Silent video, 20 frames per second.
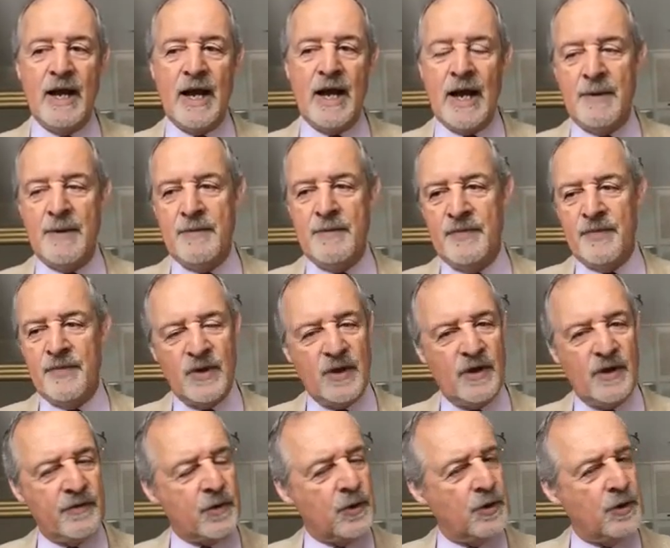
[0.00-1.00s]
Um,
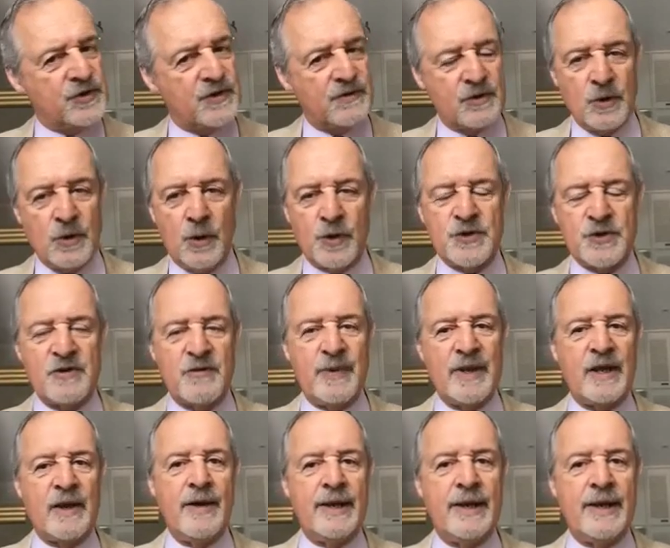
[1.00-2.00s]
of course, talks have
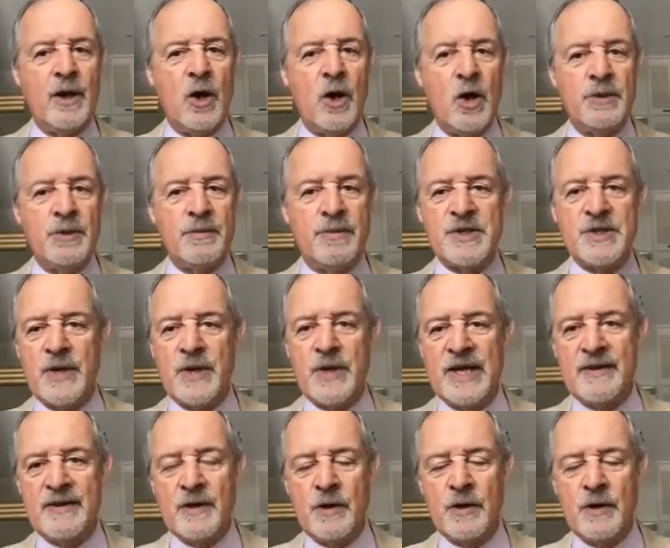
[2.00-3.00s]
been going on
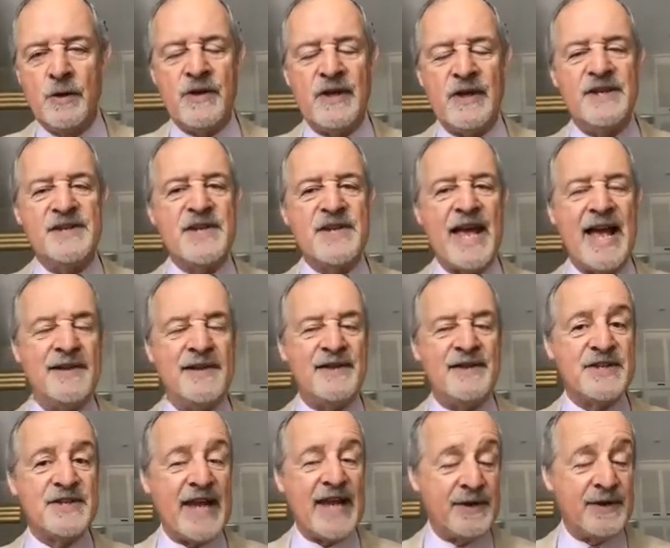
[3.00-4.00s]
between the Houthis
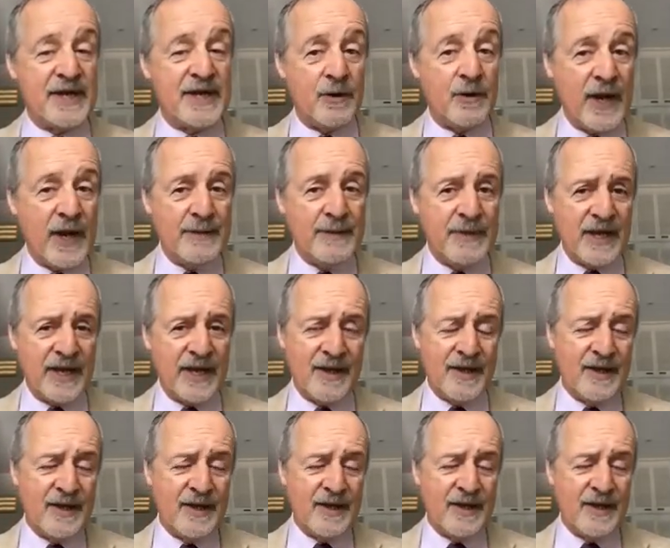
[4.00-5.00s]
and Saudi Arabia,